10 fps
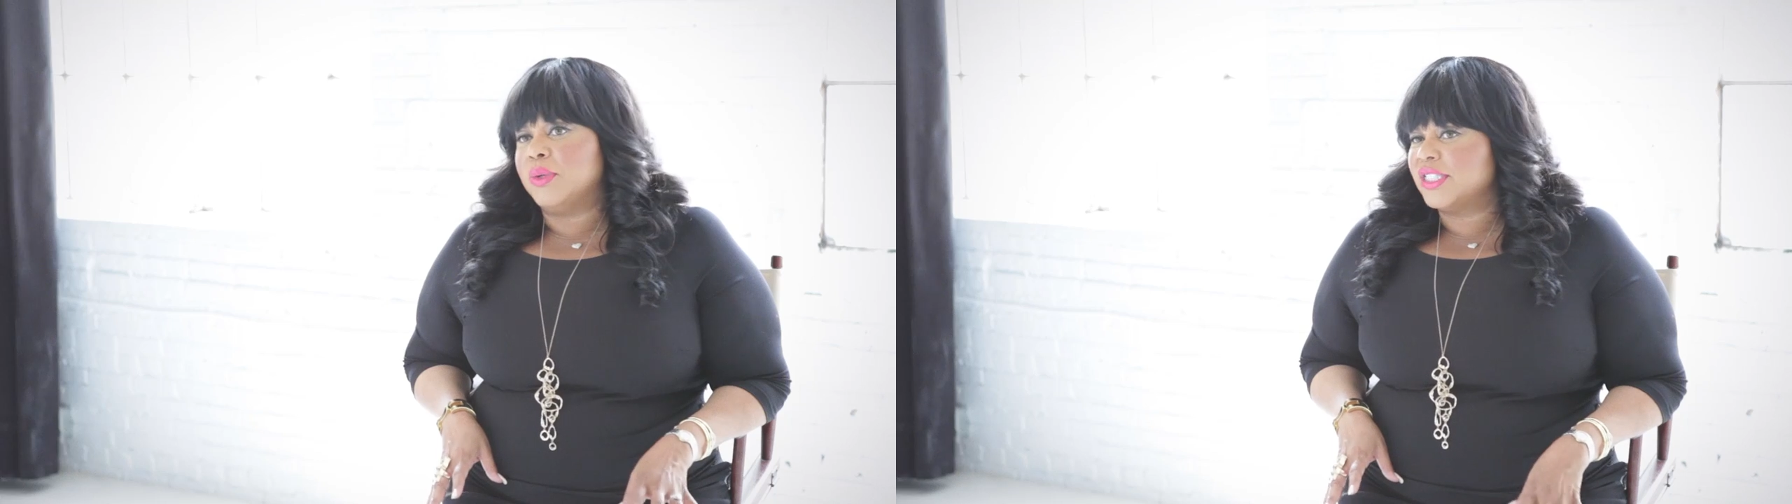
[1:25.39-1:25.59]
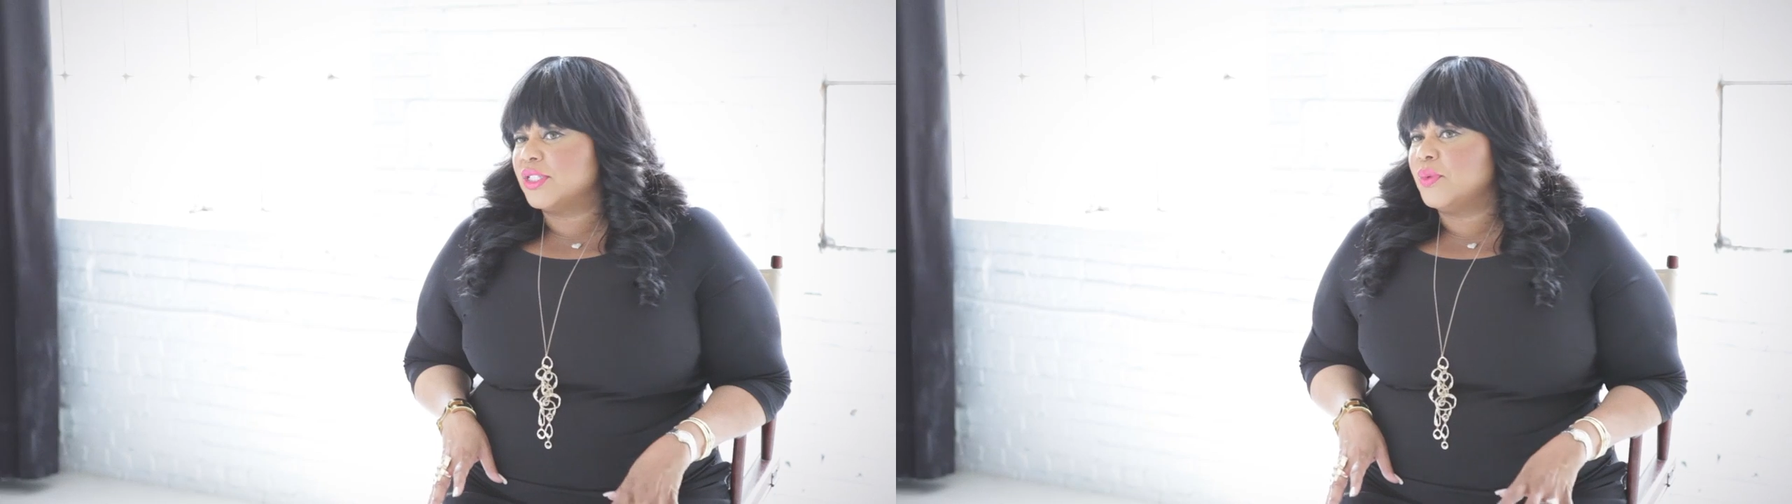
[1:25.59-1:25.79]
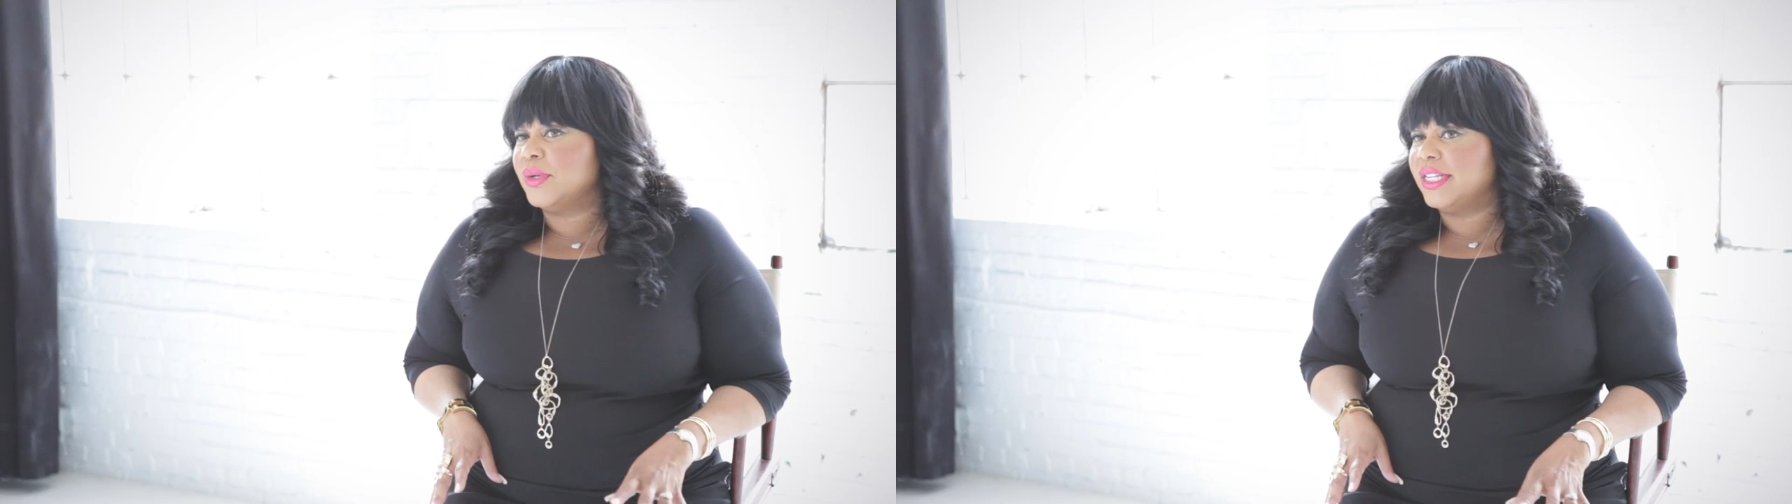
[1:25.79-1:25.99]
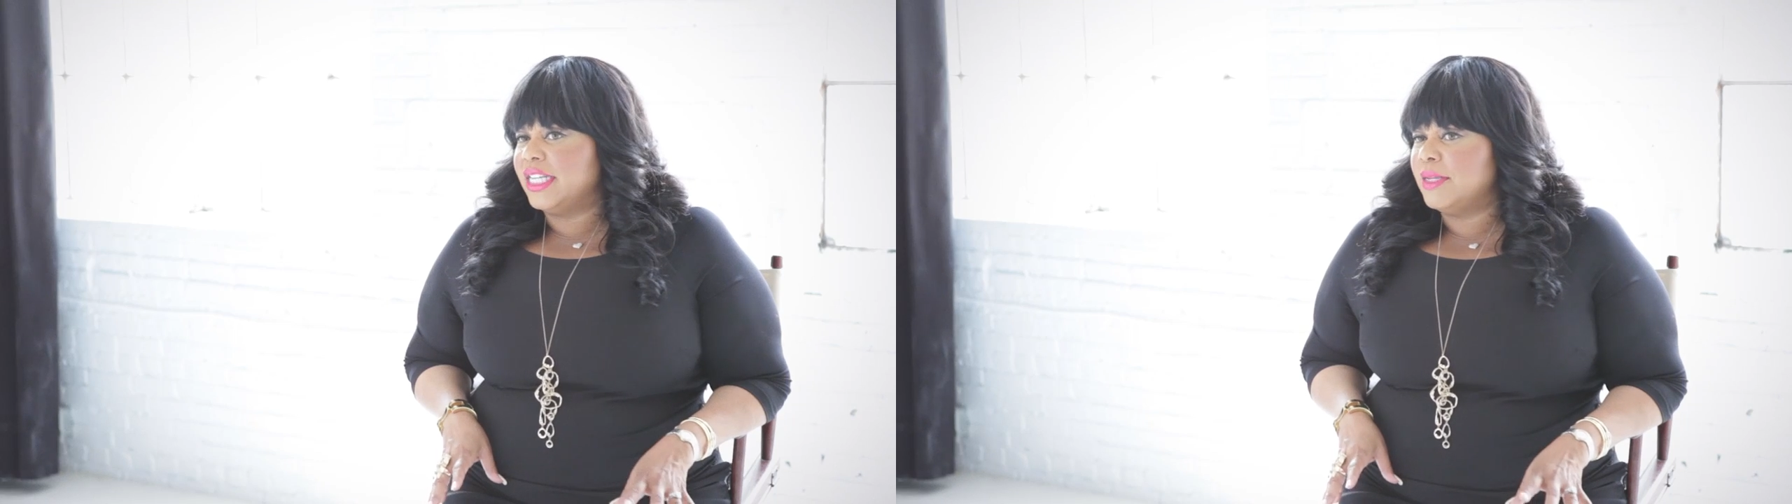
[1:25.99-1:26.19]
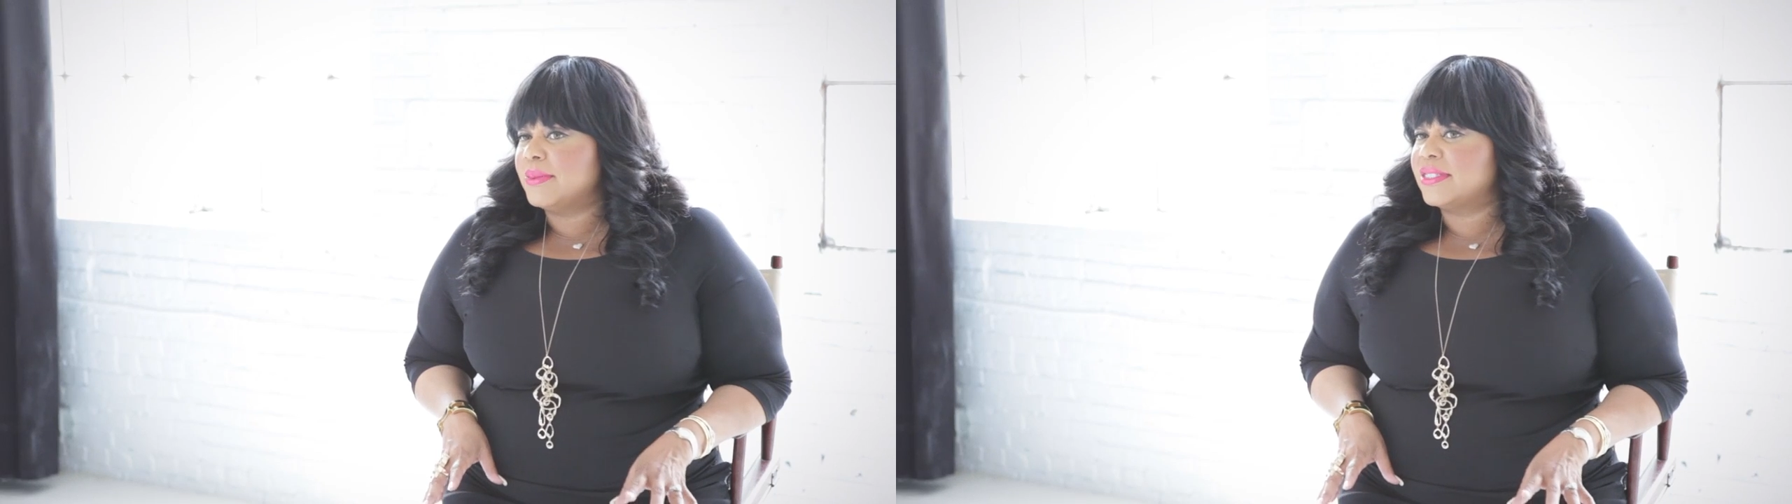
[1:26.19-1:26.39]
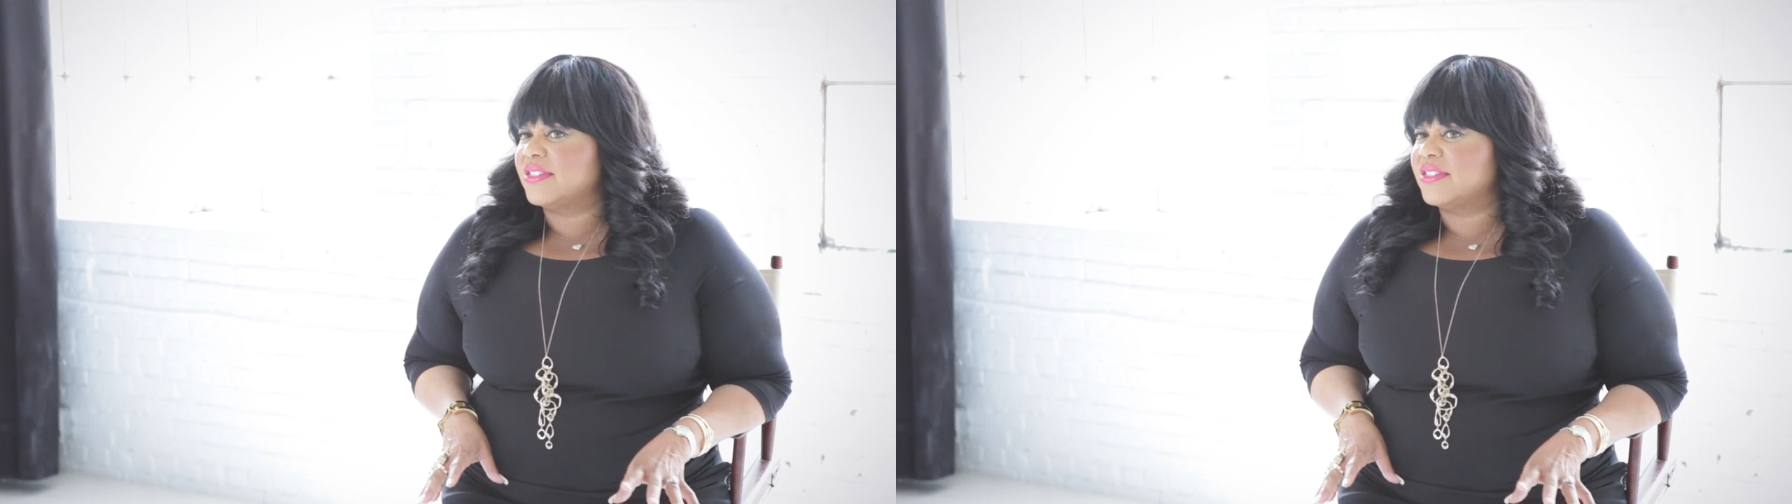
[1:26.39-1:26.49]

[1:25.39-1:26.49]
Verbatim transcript: We still want to keep it